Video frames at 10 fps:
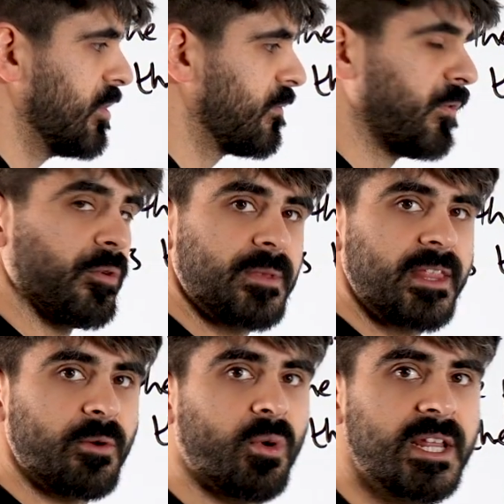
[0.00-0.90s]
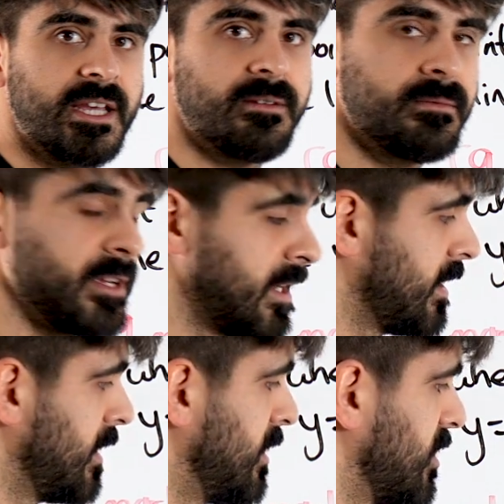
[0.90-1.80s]
you the form that they want it in.
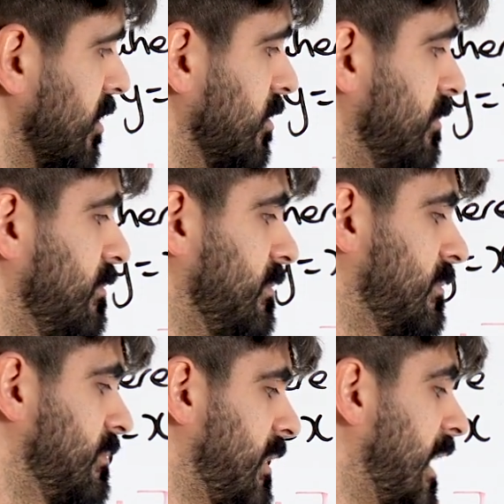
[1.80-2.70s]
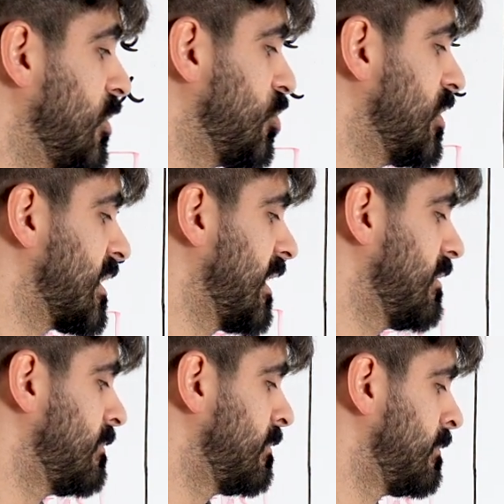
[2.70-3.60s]
So I usually
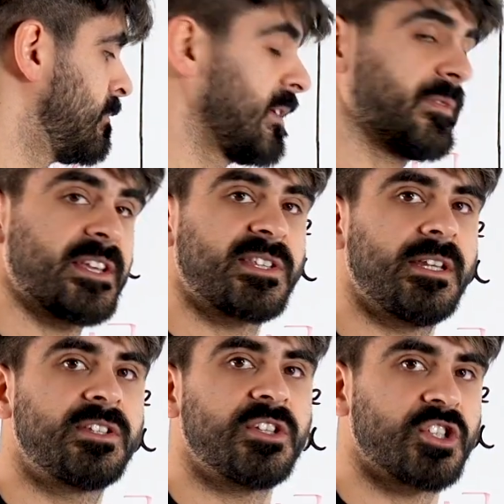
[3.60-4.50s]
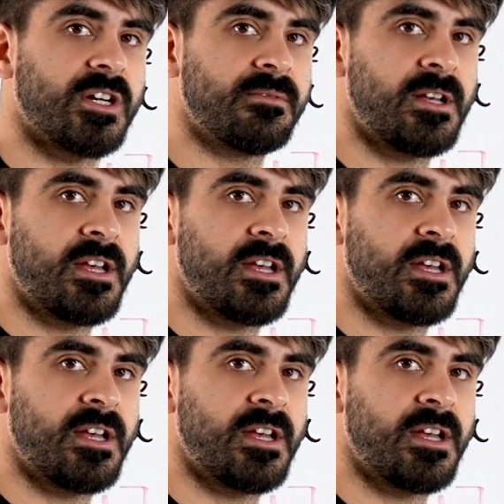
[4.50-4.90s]
say, if that's an integer,